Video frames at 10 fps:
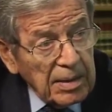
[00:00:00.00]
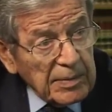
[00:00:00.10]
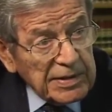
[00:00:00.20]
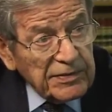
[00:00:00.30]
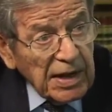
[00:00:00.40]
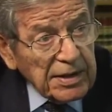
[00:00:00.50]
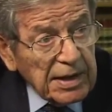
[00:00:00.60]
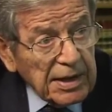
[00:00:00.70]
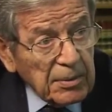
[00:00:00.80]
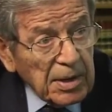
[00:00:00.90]
my father
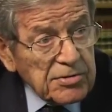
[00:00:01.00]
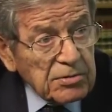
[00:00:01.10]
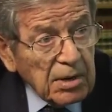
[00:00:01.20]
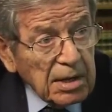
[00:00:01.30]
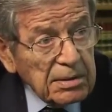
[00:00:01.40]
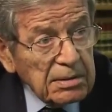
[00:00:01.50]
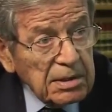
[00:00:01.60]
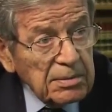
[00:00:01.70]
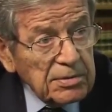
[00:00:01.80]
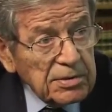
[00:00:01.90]
had a restaurant
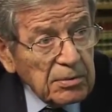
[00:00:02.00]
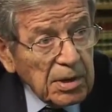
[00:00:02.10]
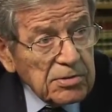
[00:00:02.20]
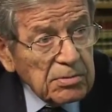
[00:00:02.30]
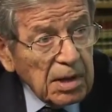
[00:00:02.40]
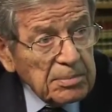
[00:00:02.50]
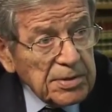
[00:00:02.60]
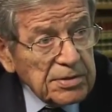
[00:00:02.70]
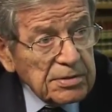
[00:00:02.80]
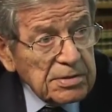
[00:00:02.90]
he was in the restaurant
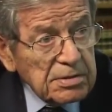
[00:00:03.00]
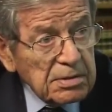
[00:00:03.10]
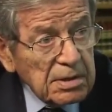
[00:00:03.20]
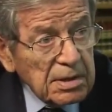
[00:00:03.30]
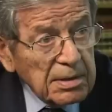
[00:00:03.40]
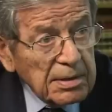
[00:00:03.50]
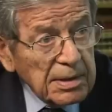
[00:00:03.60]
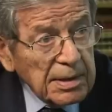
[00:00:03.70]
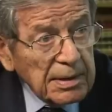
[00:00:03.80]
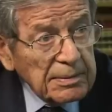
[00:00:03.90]
business, and
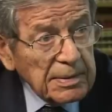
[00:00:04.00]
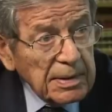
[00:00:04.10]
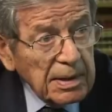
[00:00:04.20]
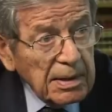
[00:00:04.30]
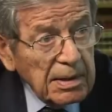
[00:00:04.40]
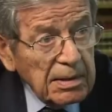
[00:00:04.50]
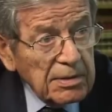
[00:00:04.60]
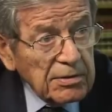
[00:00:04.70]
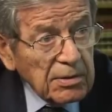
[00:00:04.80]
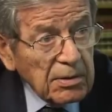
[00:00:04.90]
uh,
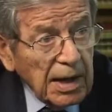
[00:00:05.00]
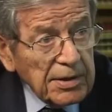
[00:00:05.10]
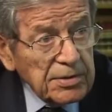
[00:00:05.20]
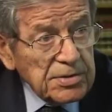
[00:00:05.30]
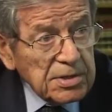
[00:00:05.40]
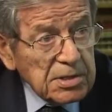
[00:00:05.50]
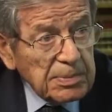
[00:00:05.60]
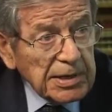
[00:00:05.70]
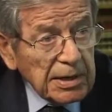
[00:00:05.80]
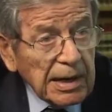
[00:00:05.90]
so I used to
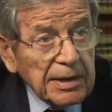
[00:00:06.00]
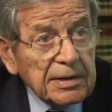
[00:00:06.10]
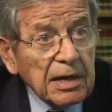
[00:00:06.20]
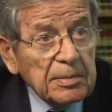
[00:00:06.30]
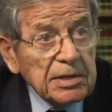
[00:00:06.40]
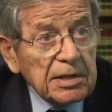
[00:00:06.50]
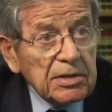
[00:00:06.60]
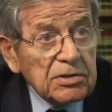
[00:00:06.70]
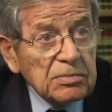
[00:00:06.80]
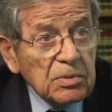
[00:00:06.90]
spend a lot of time in the
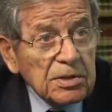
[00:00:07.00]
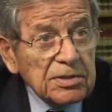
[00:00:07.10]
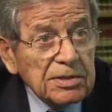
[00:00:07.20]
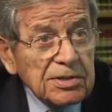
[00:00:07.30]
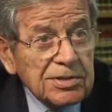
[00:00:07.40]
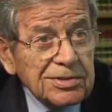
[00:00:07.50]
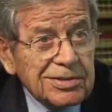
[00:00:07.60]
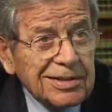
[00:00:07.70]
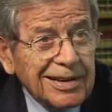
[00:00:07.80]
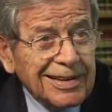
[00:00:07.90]
kitchen washing dishes